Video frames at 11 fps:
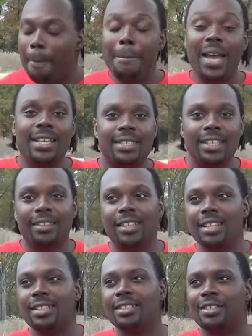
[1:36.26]
may see
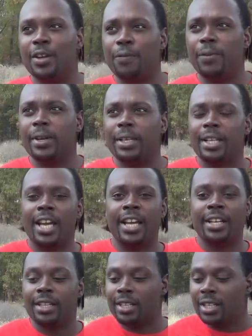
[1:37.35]
things different,
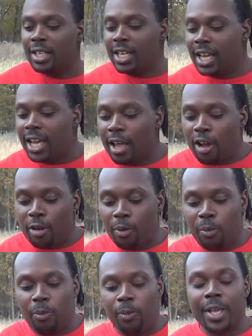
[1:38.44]
and
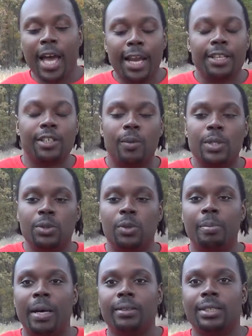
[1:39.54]
regardless of what you're
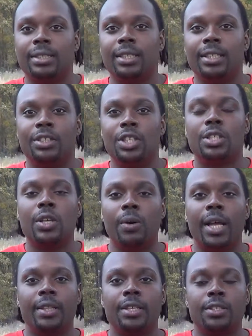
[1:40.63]
about to see, just know
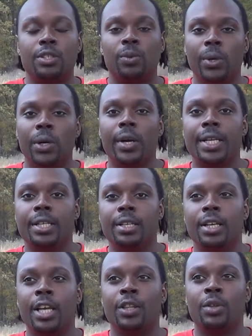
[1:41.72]
that this is real, and
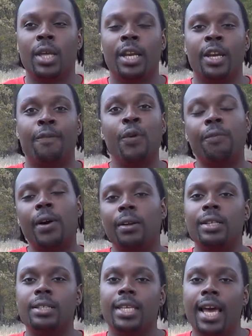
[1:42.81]
if you follow
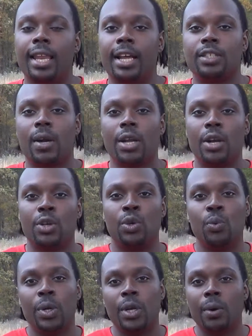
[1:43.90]
these guidelines right here, you
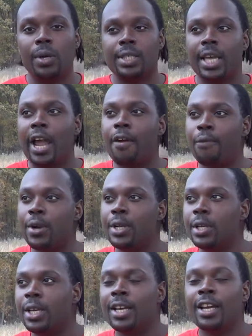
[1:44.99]
would notice every
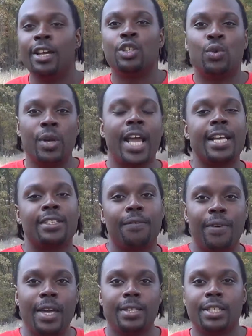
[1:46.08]
tree has a
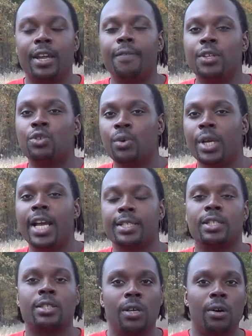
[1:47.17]
face and every tree has a
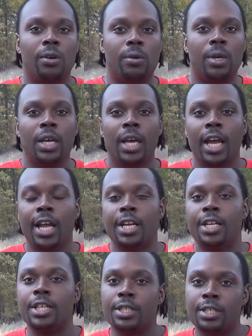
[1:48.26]
soul.
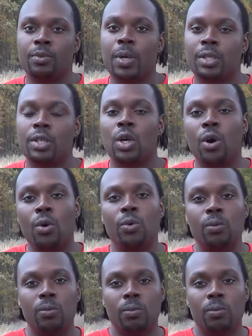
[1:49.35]
And this is what this whole